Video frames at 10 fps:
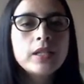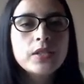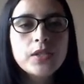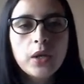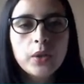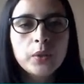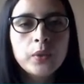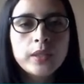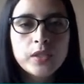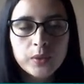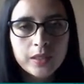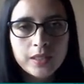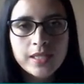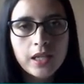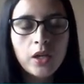So
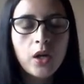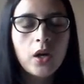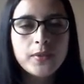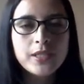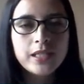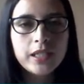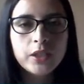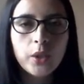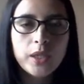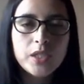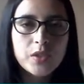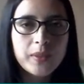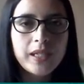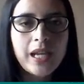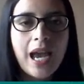students obviously are going to
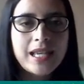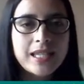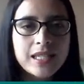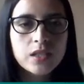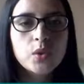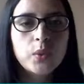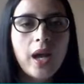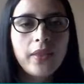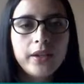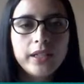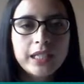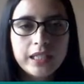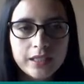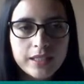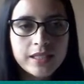be asked to add
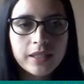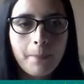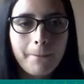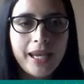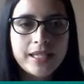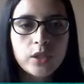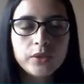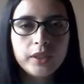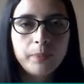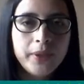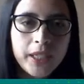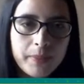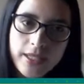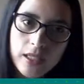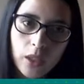ideas based on their
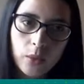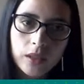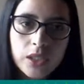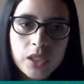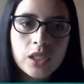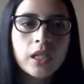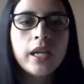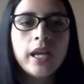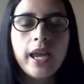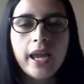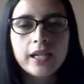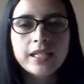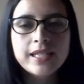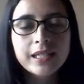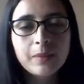previous knowledge, and
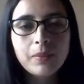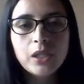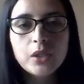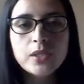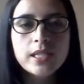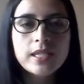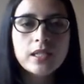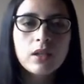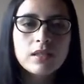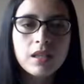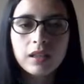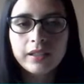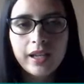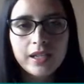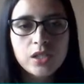this can be used as a
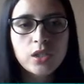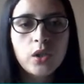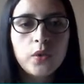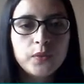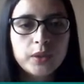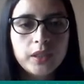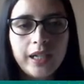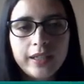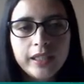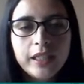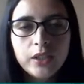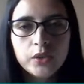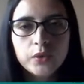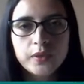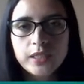consolidation of their learning
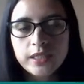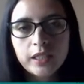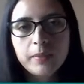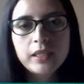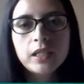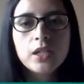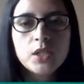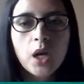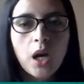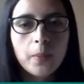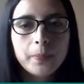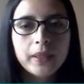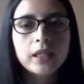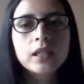of a determined topic.